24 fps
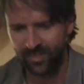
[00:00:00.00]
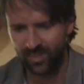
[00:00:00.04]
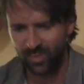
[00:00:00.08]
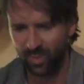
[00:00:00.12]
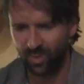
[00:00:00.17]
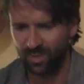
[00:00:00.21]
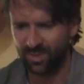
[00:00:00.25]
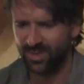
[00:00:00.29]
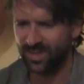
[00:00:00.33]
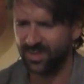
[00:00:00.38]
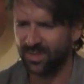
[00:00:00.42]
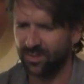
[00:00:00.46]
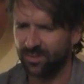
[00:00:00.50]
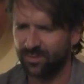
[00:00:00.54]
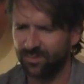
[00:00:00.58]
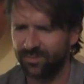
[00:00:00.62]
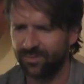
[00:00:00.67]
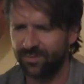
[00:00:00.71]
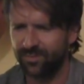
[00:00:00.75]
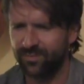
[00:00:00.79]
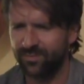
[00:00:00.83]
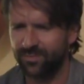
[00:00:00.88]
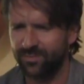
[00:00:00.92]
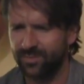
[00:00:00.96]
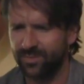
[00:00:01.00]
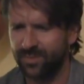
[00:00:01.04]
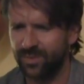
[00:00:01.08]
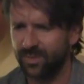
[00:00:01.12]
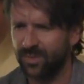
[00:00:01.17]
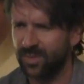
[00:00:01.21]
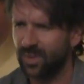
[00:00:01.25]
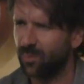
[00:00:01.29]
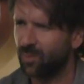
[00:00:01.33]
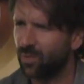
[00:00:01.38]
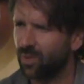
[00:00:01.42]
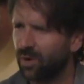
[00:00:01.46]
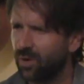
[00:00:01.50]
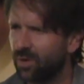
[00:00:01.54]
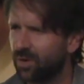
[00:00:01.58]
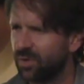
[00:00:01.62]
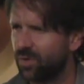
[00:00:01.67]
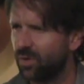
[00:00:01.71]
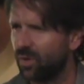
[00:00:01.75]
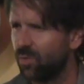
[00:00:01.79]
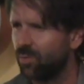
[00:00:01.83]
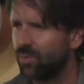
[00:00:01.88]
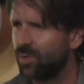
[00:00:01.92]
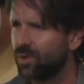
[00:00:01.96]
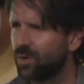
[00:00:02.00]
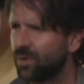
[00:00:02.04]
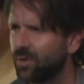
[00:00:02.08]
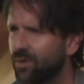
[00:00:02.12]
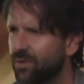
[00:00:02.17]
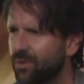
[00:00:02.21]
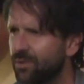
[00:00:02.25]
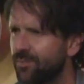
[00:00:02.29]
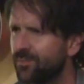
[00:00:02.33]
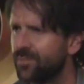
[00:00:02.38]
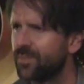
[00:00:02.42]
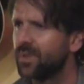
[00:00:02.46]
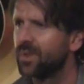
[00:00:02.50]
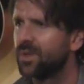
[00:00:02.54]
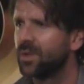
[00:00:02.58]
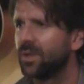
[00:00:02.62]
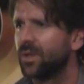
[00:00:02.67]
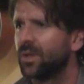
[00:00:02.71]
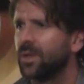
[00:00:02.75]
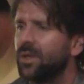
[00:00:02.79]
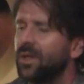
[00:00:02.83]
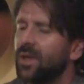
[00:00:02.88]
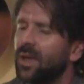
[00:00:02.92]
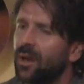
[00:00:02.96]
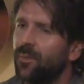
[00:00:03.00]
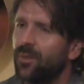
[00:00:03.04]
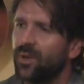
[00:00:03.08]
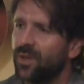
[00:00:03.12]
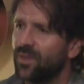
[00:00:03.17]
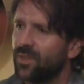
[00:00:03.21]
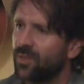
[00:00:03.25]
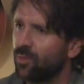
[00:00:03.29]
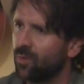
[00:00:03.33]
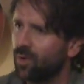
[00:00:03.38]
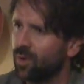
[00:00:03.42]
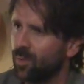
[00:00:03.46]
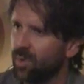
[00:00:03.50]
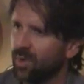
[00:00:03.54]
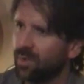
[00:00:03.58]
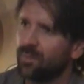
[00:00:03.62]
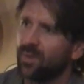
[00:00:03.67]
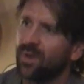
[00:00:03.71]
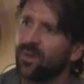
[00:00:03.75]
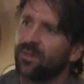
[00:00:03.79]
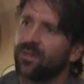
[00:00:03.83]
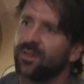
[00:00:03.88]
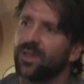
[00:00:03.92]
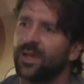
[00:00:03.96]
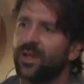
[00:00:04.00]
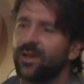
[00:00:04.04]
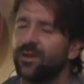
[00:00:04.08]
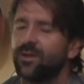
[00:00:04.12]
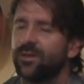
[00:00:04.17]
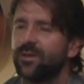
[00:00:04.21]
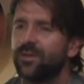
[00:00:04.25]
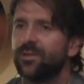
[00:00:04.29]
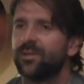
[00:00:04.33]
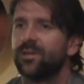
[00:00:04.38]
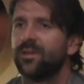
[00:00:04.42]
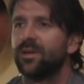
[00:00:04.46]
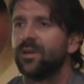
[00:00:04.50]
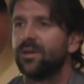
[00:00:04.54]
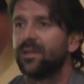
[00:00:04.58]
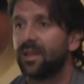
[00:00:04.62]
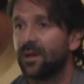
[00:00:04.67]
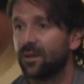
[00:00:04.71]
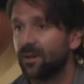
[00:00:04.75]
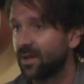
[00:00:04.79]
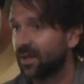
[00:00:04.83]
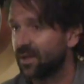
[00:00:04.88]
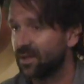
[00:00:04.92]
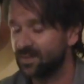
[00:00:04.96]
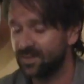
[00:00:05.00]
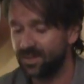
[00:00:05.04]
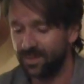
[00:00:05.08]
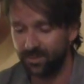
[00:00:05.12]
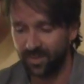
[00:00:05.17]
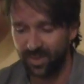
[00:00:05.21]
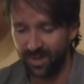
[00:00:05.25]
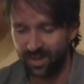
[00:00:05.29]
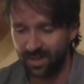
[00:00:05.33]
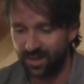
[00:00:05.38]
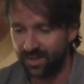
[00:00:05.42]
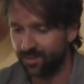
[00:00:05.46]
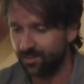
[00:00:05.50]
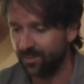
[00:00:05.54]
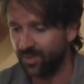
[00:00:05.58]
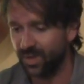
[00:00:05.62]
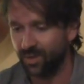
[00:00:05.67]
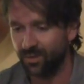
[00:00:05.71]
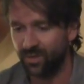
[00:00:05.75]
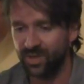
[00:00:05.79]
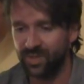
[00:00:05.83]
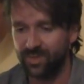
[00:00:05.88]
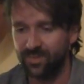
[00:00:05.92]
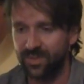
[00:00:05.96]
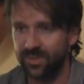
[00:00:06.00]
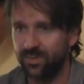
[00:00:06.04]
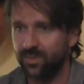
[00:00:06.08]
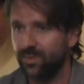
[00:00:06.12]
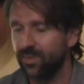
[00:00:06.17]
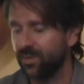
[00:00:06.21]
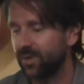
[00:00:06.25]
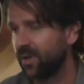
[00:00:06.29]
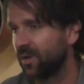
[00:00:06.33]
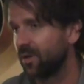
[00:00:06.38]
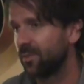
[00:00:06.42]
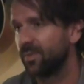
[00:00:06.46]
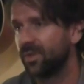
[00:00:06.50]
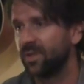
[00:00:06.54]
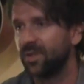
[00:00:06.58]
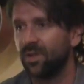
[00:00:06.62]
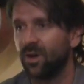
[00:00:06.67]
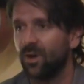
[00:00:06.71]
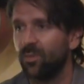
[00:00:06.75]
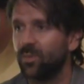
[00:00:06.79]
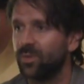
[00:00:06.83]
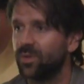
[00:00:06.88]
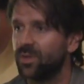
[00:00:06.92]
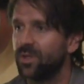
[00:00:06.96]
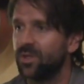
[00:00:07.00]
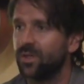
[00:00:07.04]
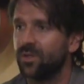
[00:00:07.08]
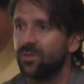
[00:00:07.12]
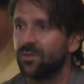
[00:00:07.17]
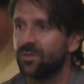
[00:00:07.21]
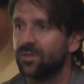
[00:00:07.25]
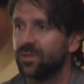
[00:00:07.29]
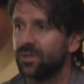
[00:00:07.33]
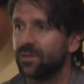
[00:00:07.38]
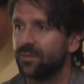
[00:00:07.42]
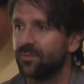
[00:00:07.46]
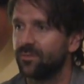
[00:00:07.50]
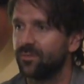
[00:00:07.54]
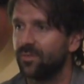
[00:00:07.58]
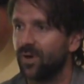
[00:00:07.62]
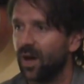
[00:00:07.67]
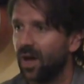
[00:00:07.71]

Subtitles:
towards the end of September, October. Yeah, we threw it about a month later. That, like I said, by Christmas we were going to be done with the acoustic